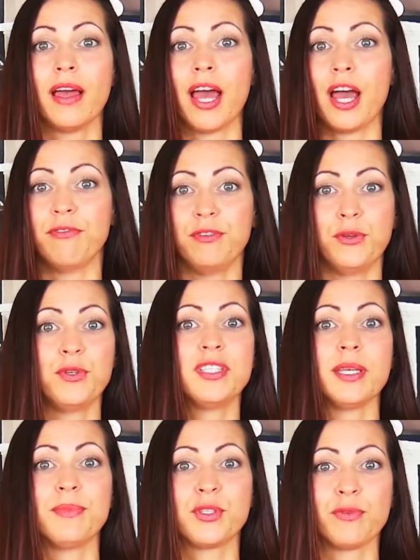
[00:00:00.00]
a few
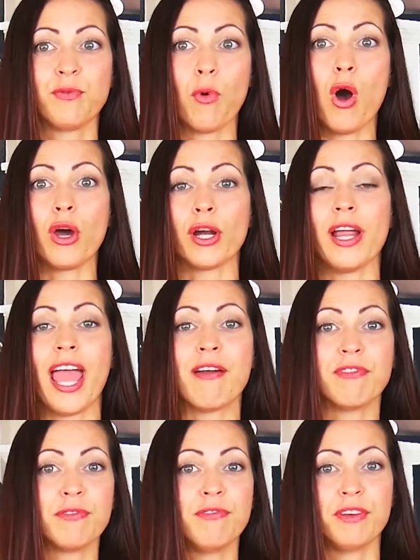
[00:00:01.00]
sips of water
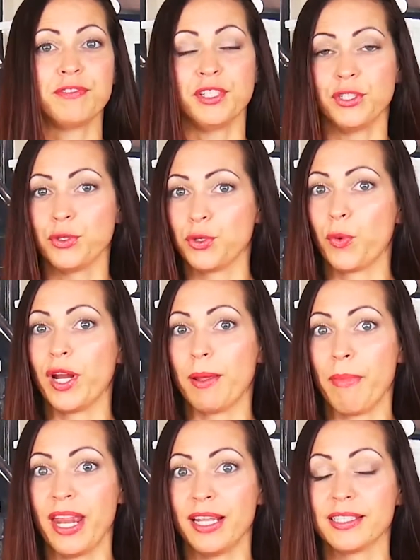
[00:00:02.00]
every 15 to 20
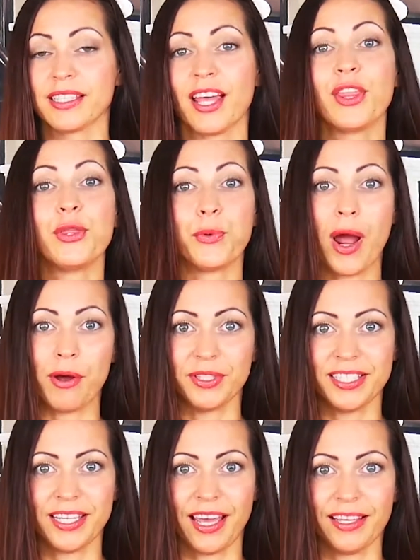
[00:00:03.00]
minutes throughout the
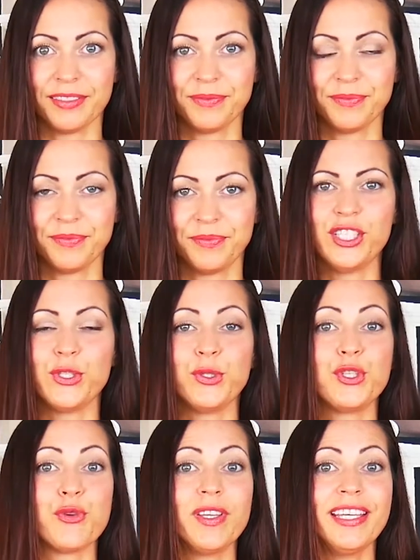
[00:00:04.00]
day. So
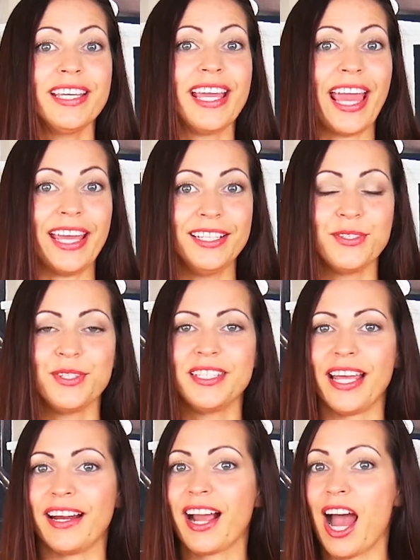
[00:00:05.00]
drinking 8 to
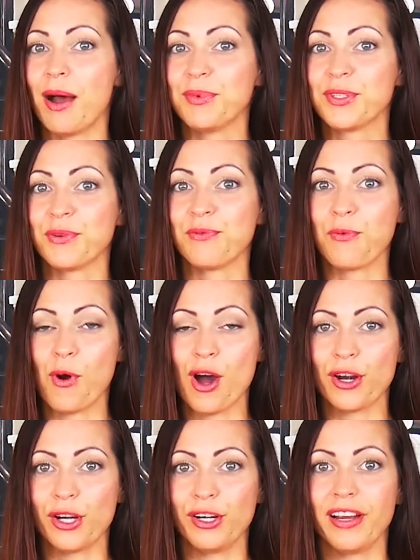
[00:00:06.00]
10 cups of
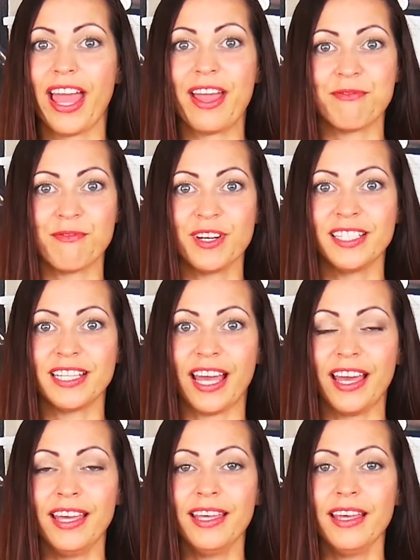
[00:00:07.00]
water every
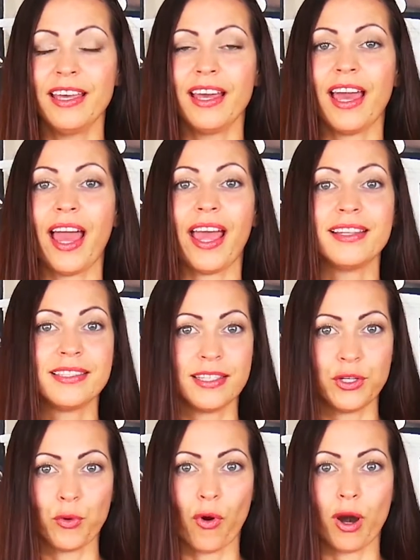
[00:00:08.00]
day, it's
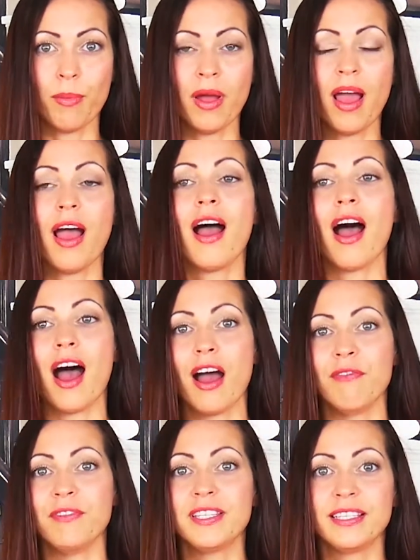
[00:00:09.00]
the norm.
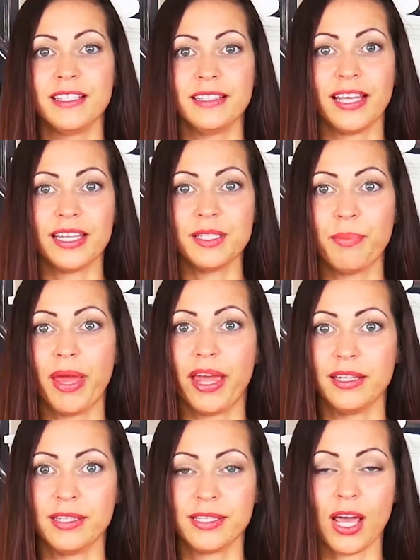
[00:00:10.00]
Obviously, that
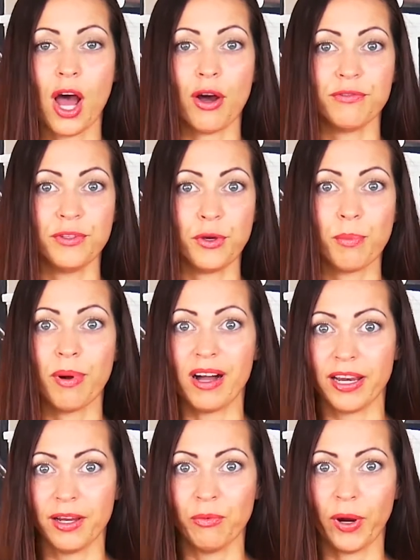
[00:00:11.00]
depends on your
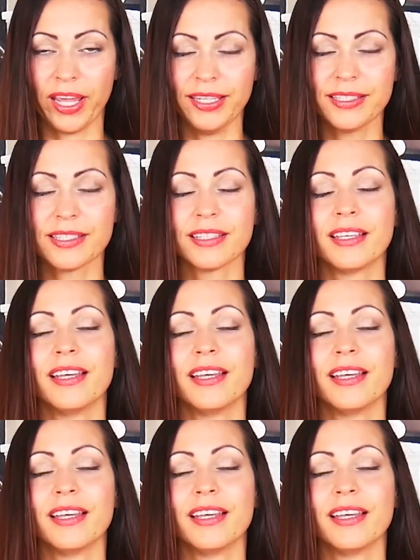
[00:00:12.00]
body weight.